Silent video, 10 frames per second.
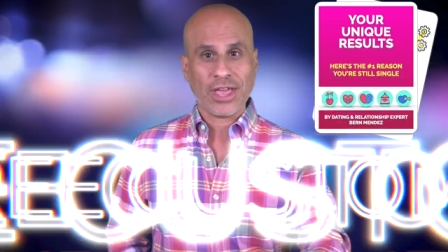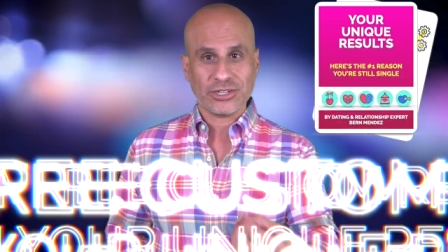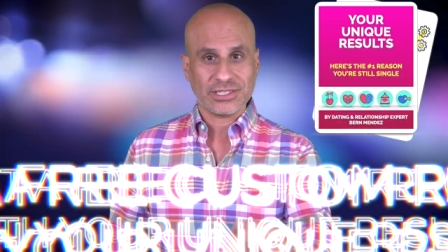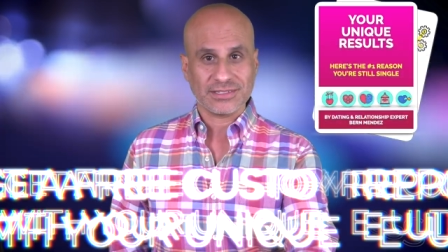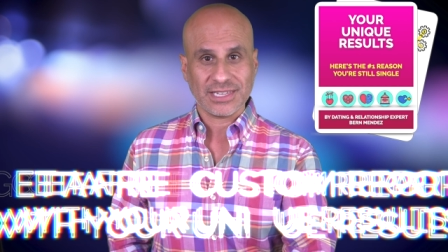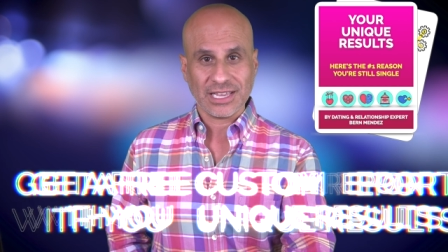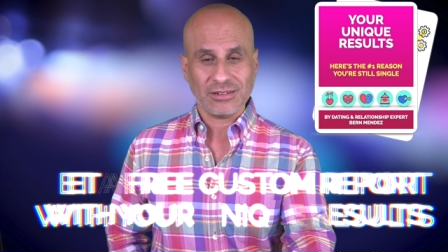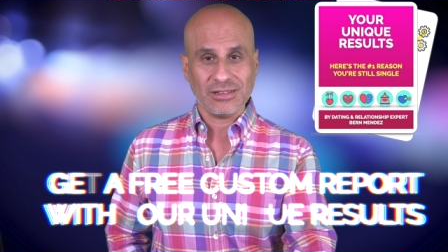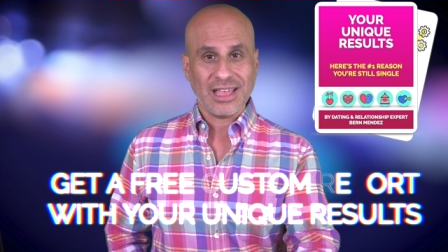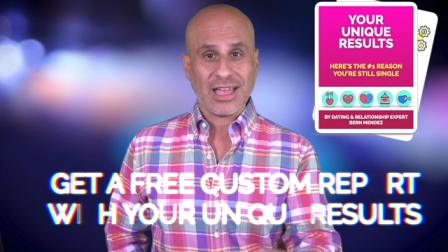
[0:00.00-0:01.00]
you're still
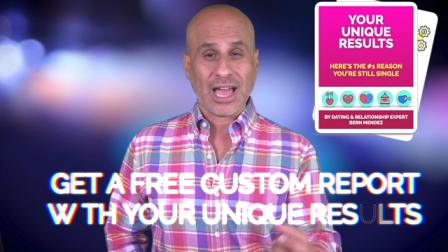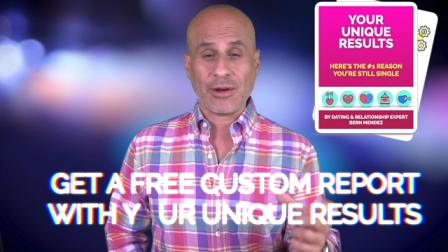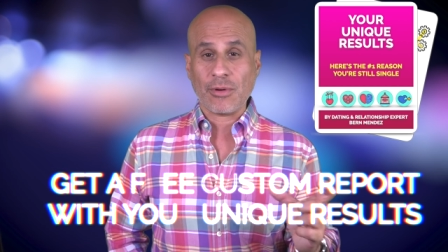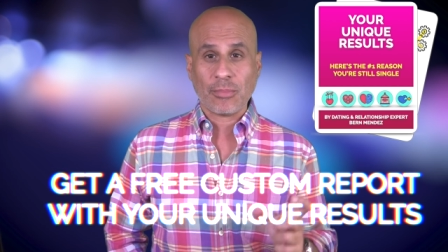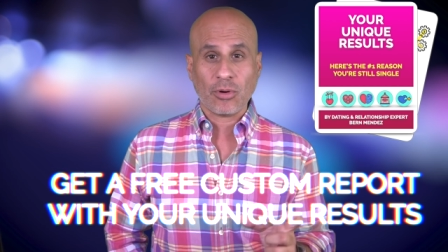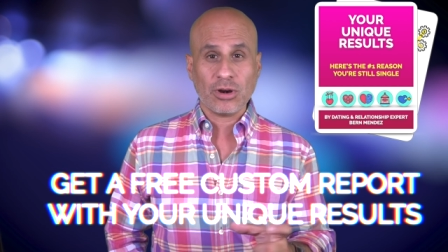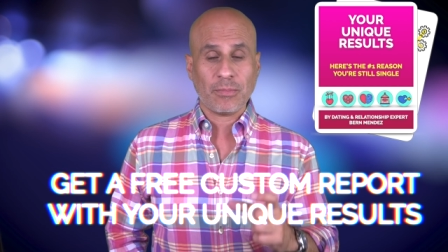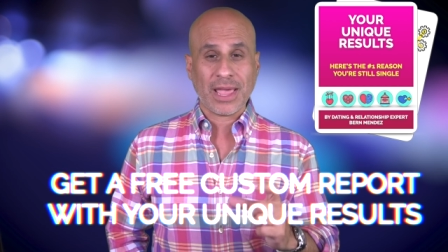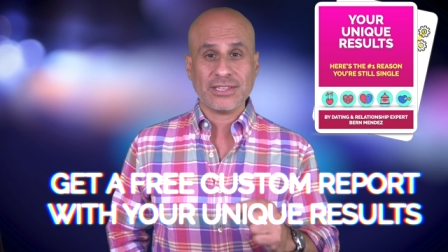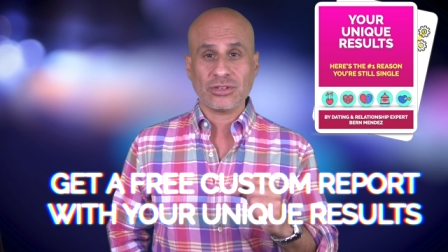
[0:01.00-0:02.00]
single, and a report
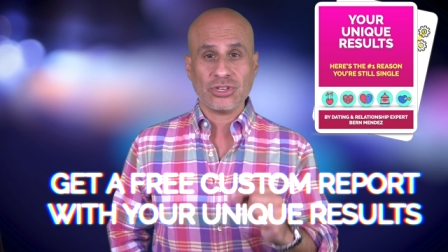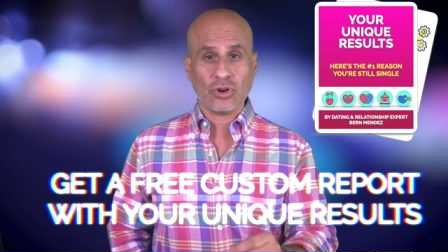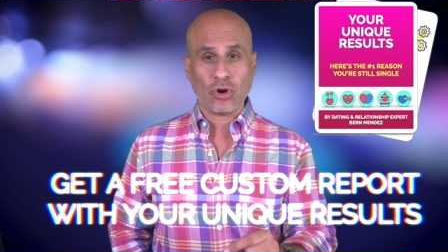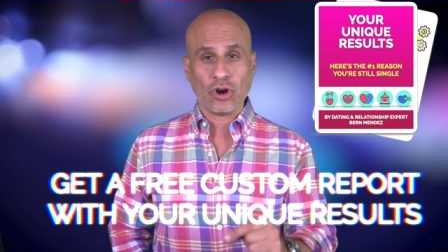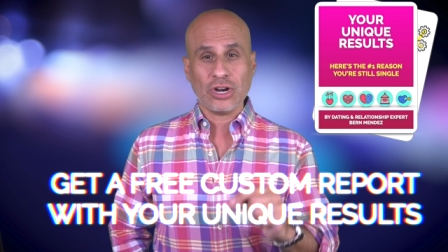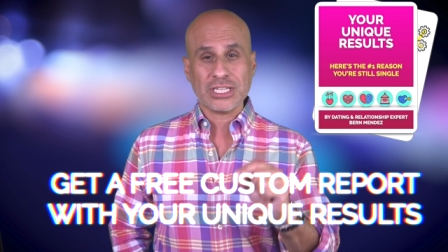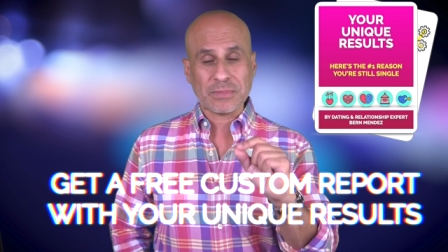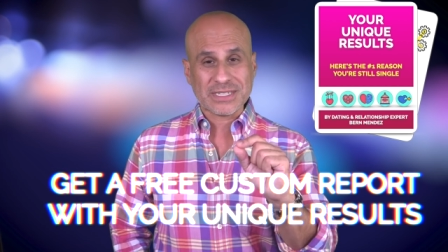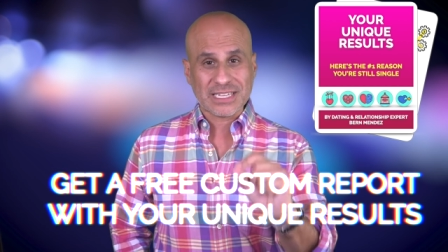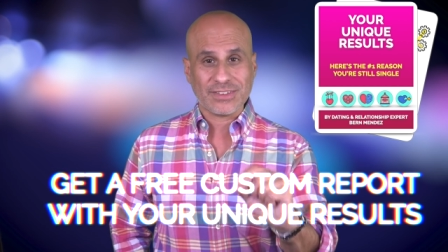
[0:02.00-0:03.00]
based on your
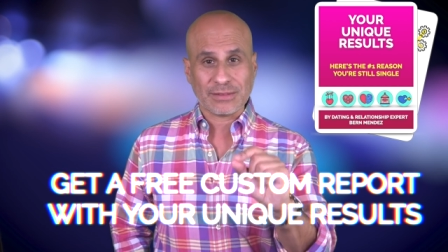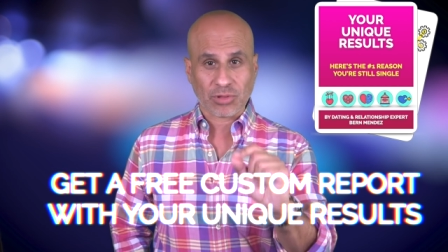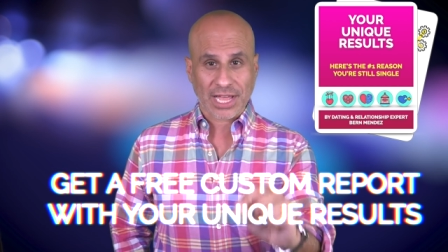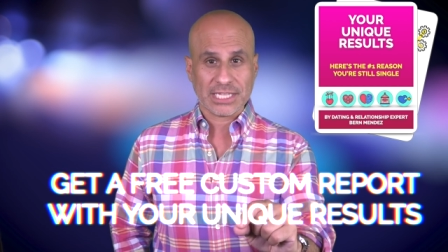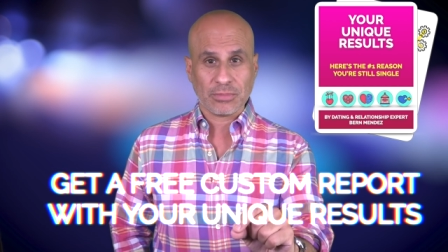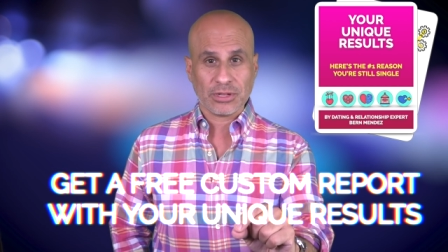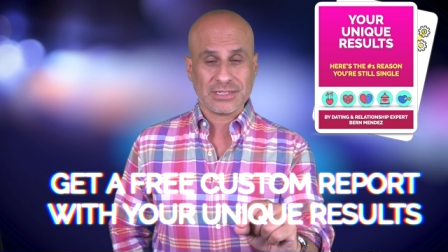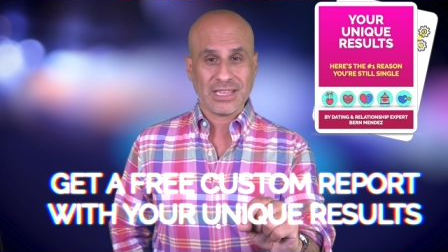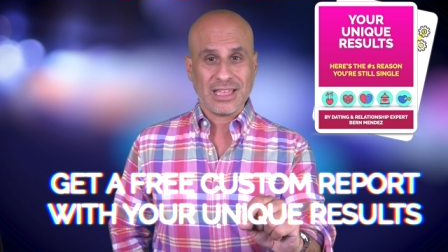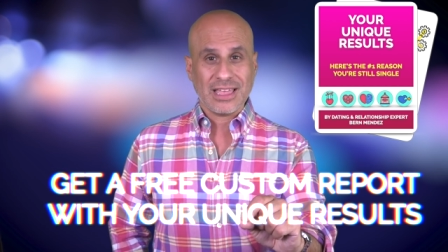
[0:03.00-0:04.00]
specific blind spots